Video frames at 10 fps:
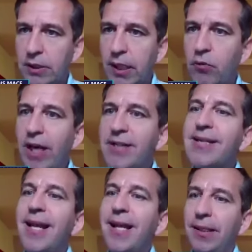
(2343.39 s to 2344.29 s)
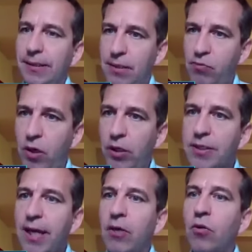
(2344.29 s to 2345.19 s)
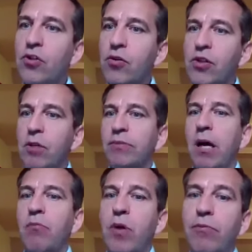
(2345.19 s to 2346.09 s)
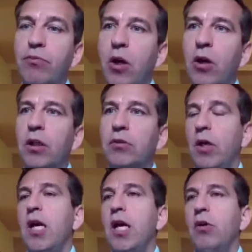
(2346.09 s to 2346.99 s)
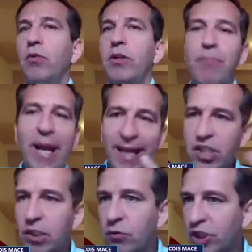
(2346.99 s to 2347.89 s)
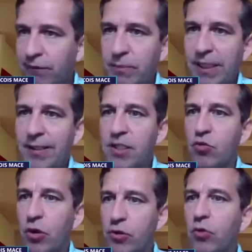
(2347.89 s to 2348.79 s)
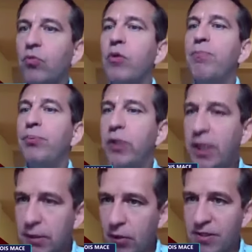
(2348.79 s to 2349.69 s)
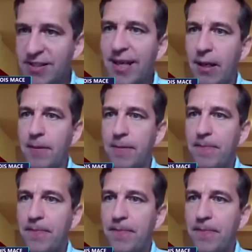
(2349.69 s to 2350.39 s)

Okay, we are selling these products, and also sometimes we have product with packaging which have been destroyed, so we put it on sale,